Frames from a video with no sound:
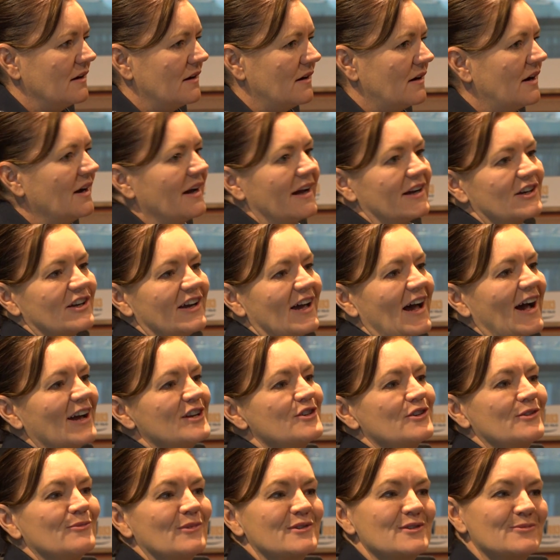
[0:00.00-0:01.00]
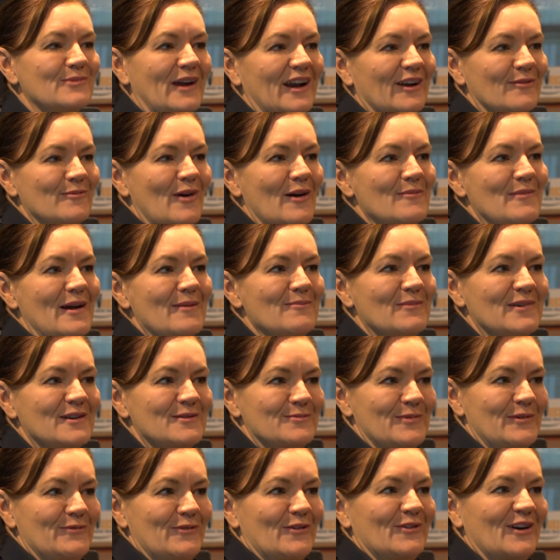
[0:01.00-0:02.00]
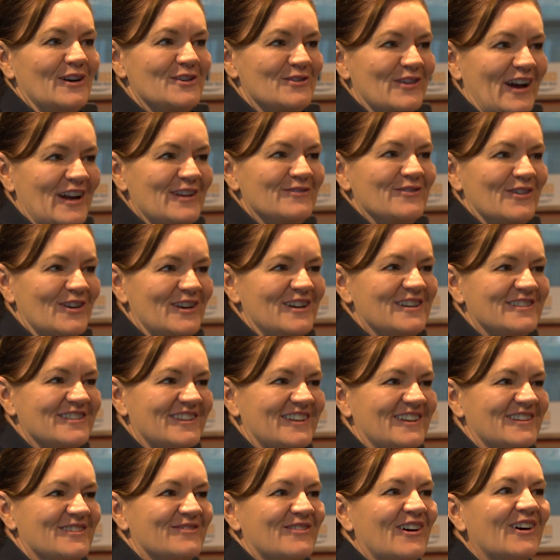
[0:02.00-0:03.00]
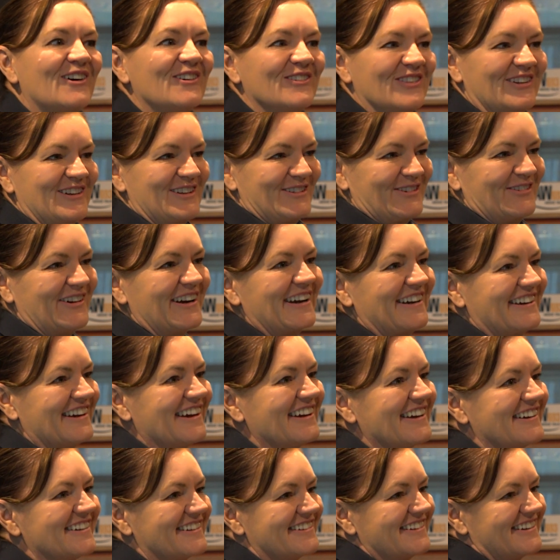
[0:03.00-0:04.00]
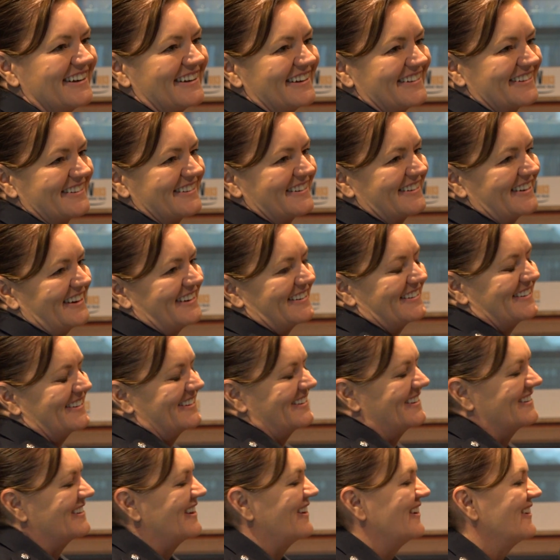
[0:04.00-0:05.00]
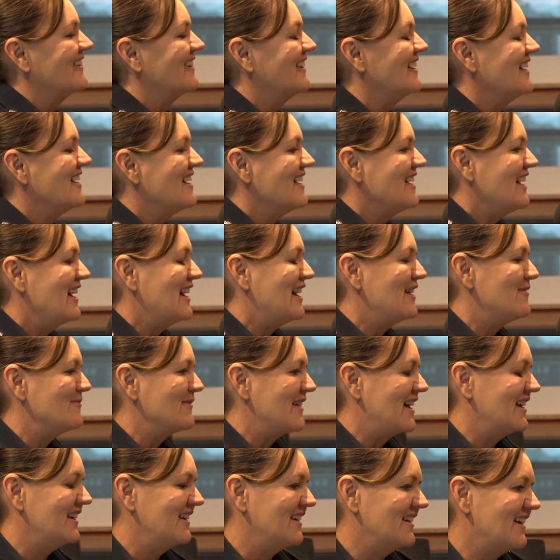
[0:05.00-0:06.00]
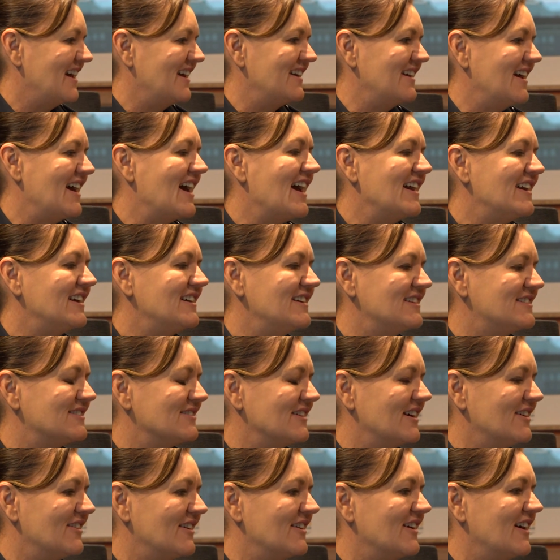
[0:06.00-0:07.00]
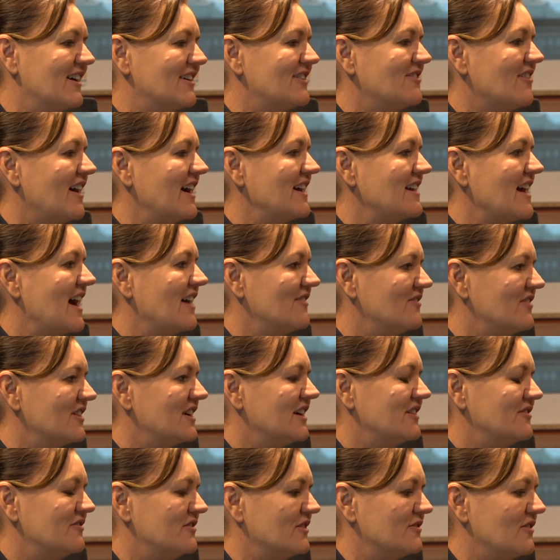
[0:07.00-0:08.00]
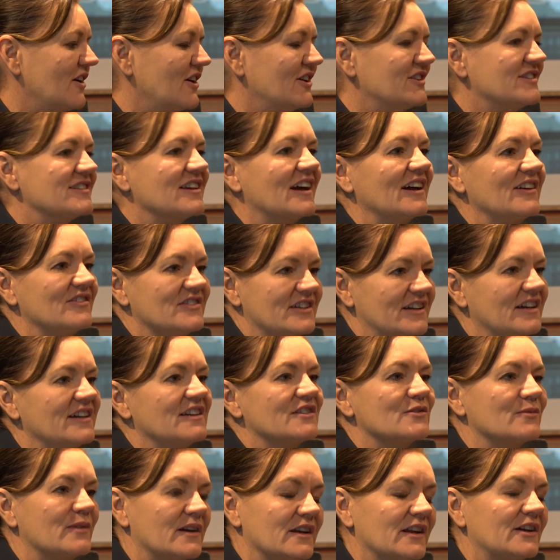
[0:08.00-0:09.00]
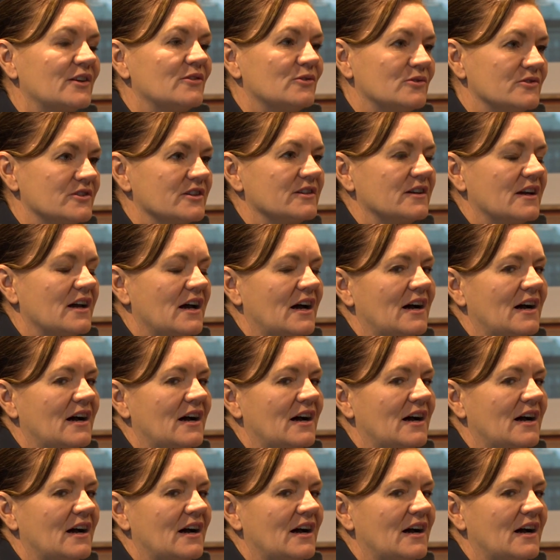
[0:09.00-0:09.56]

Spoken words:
Adrian was one of my members before I transferred into this role this week. Yes. So, and he's a great advocate for road safety. He's really good.